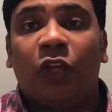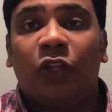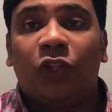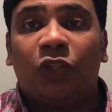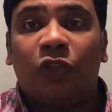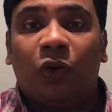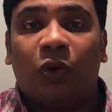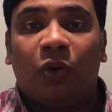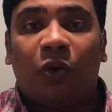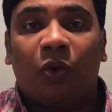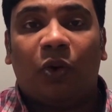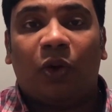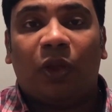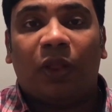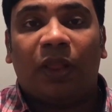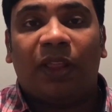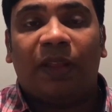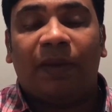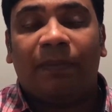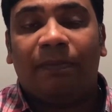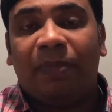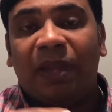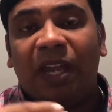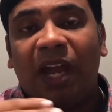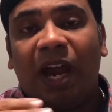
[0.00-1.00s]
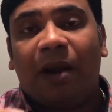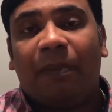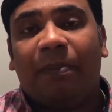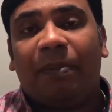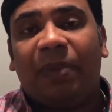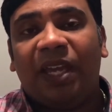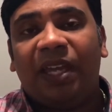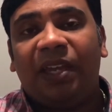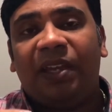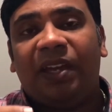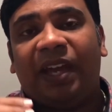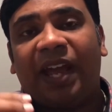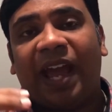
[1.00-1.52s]
So the
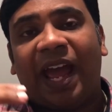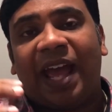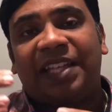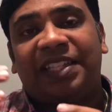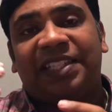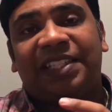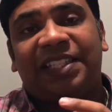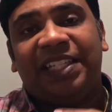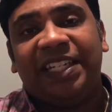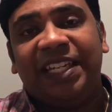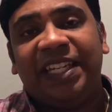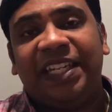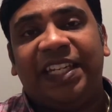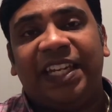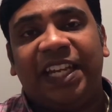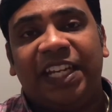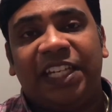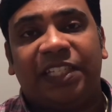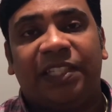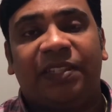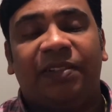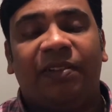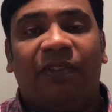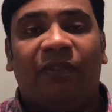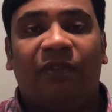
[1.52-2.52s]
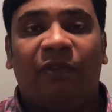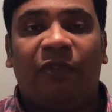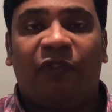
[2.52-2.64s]
BRP has details